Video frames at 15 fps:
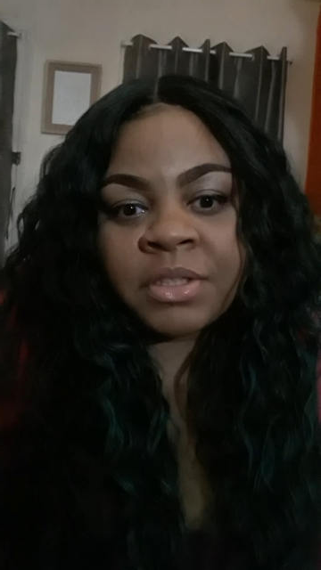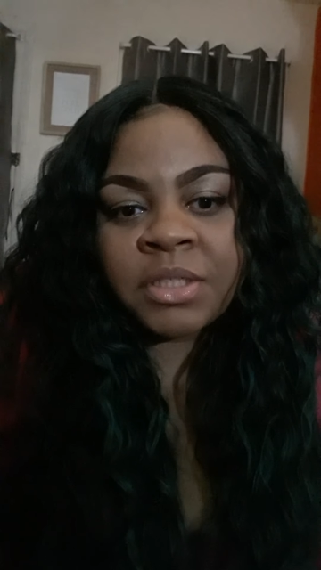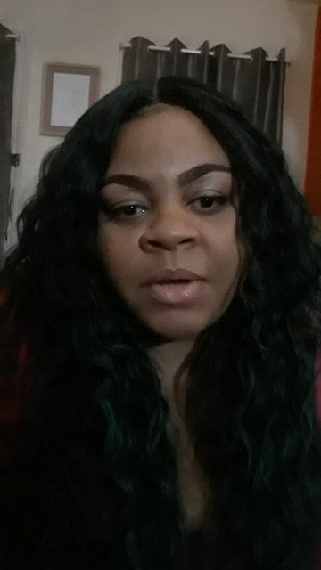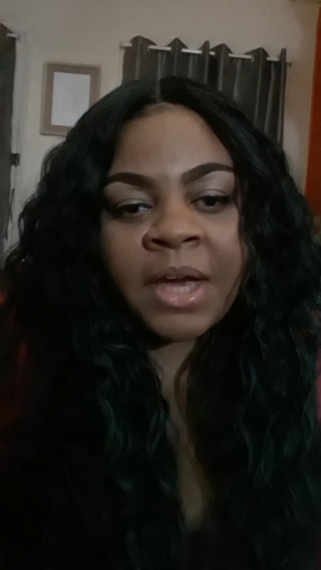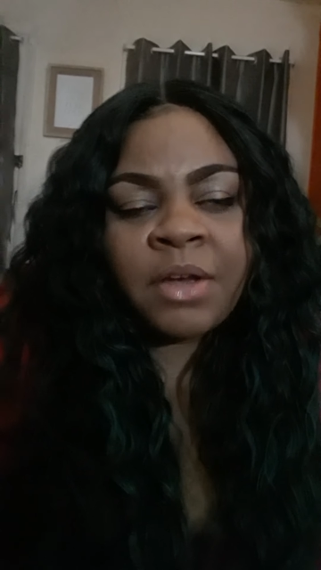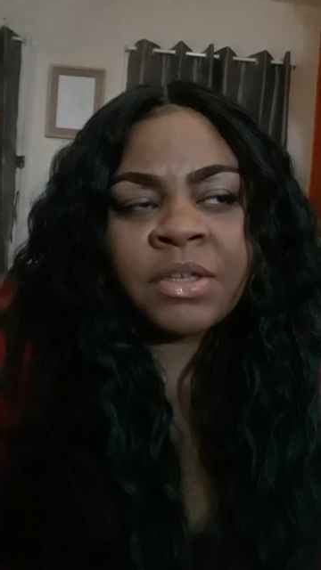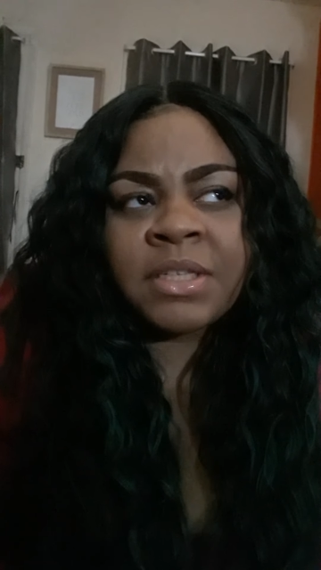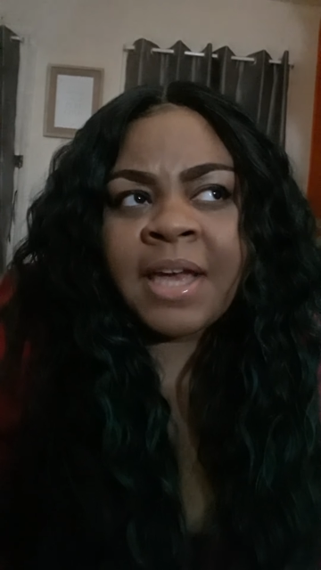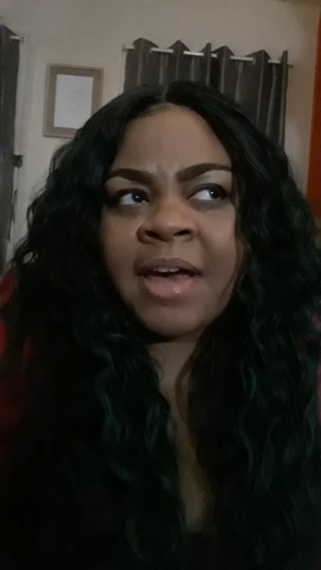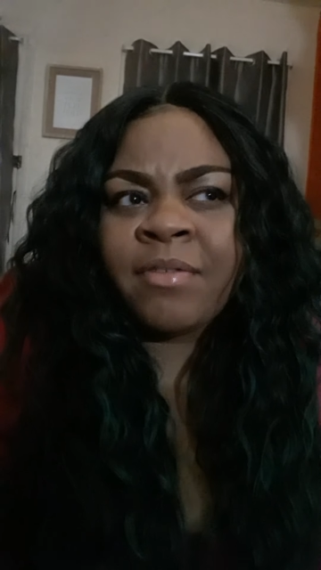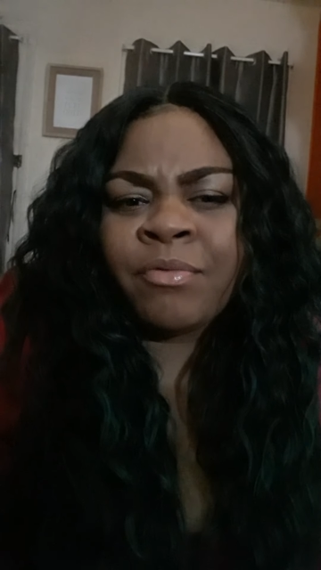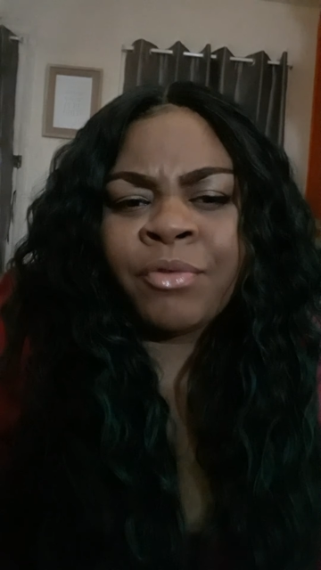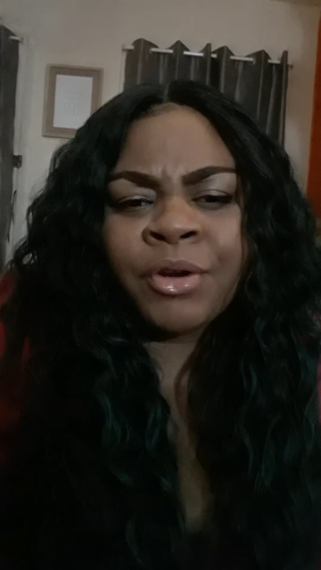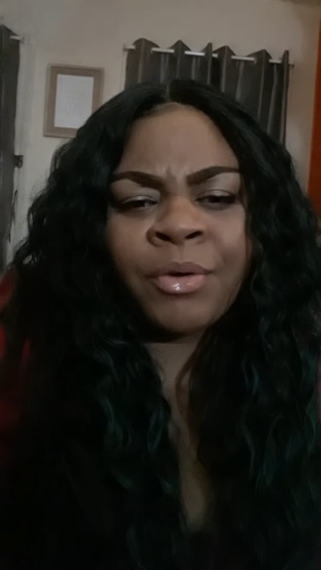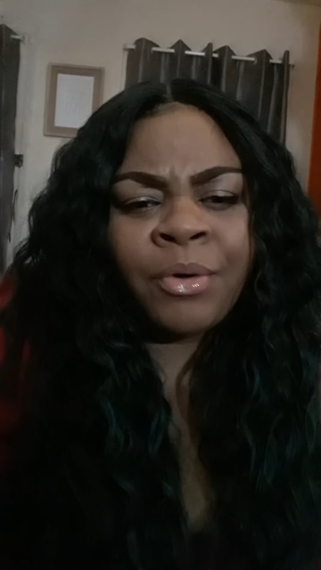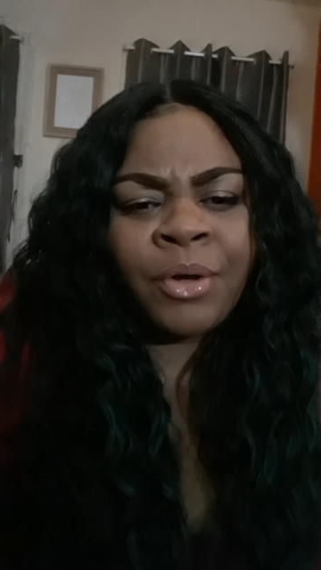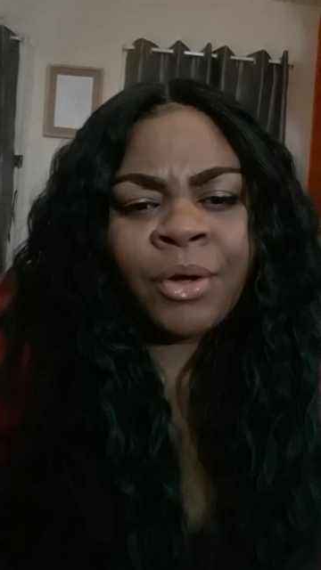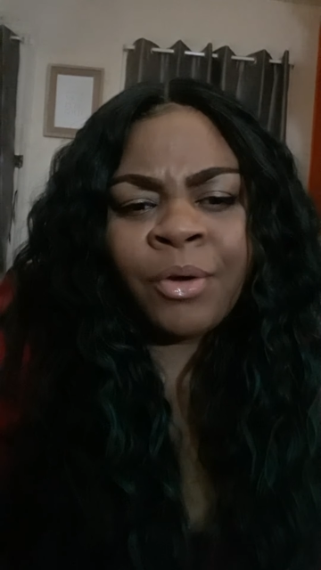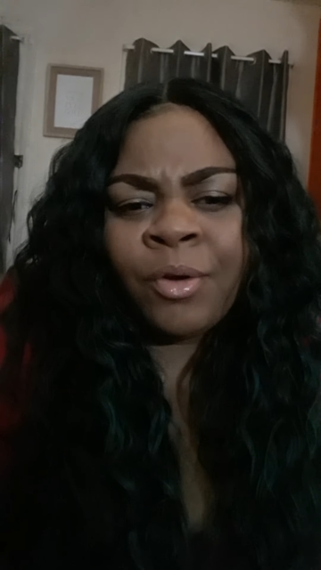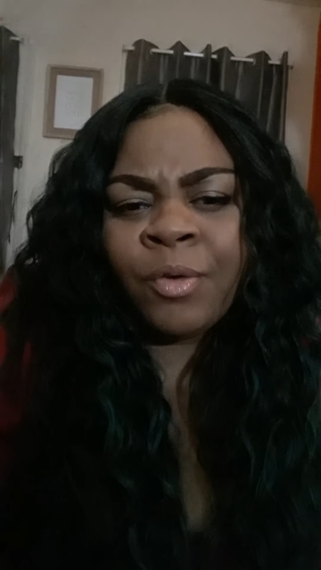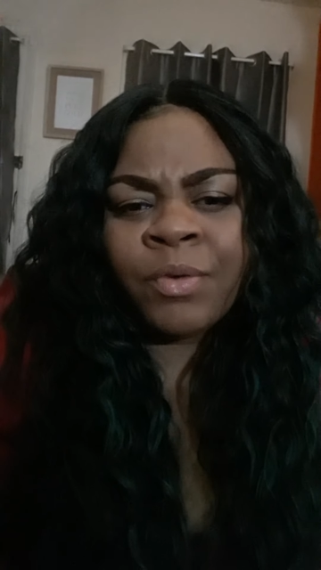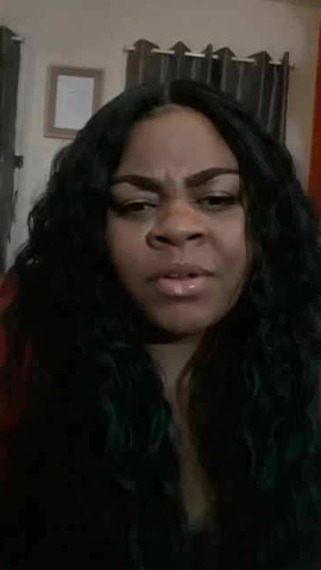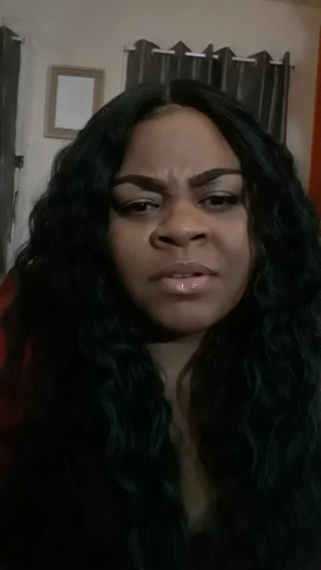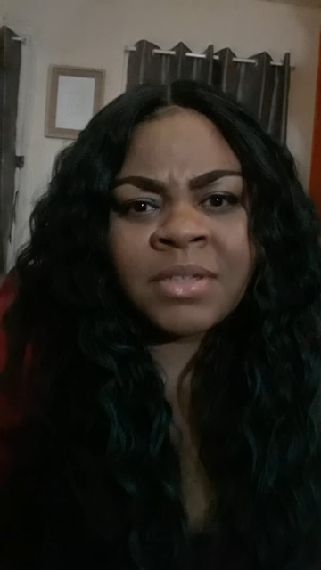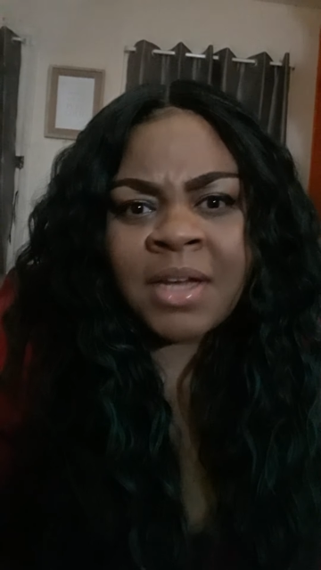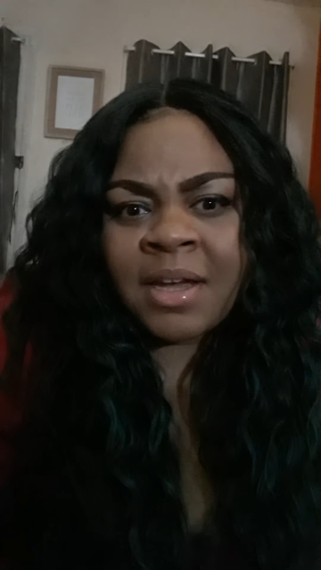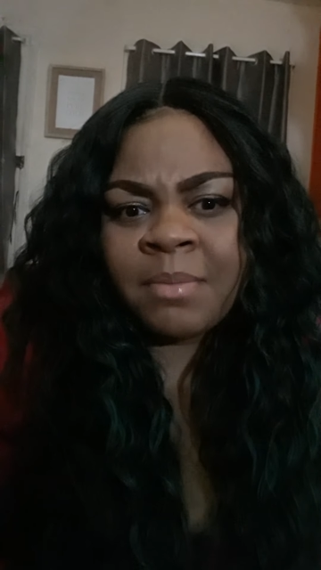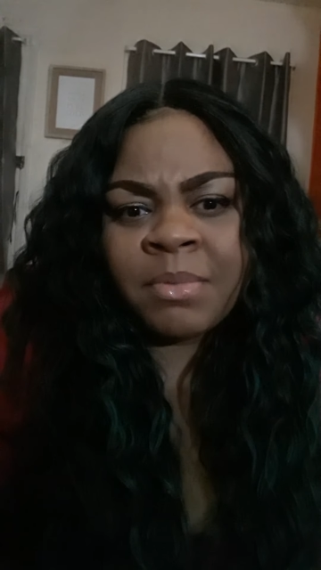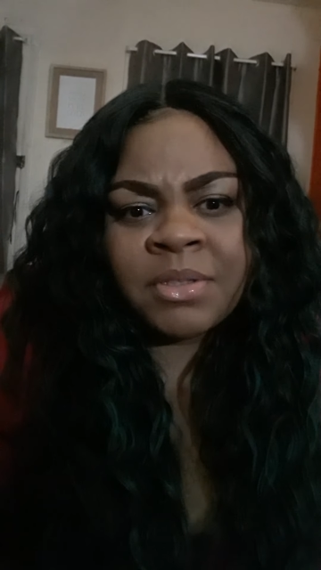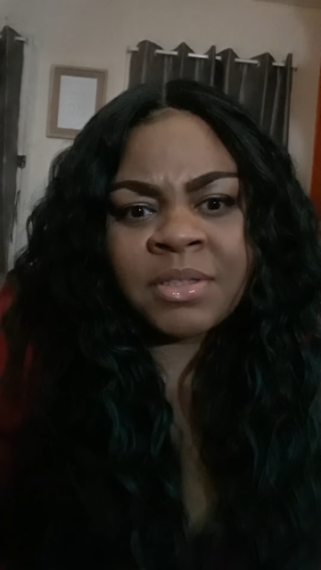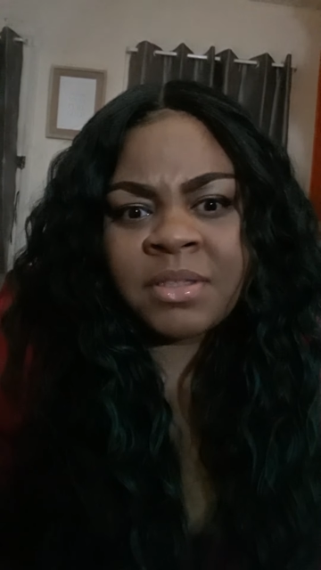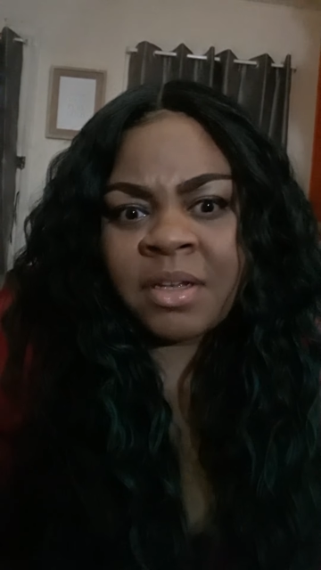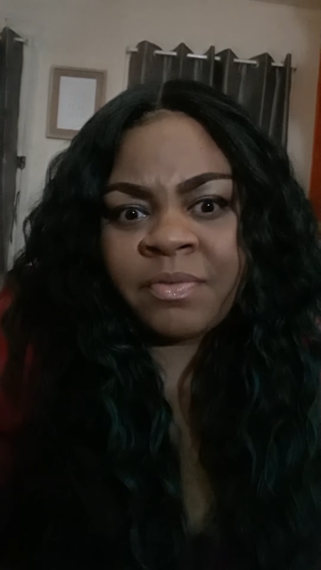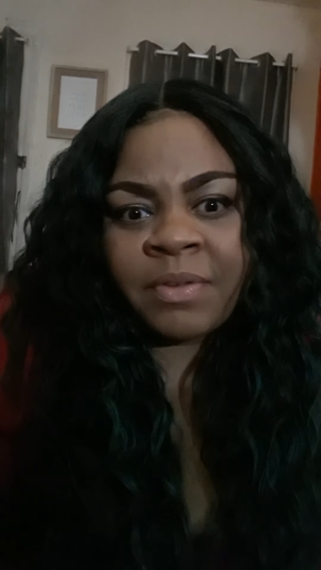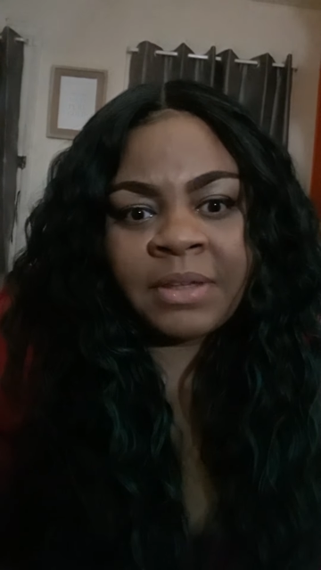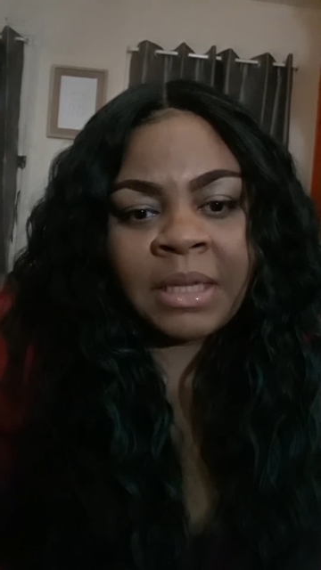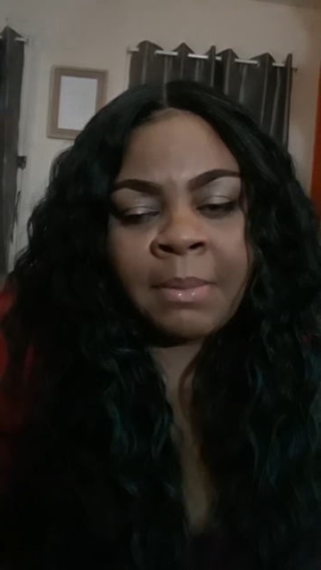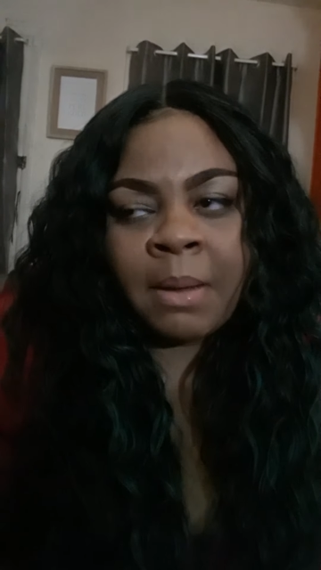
So I used to have real gold, real diamond, stuff like that.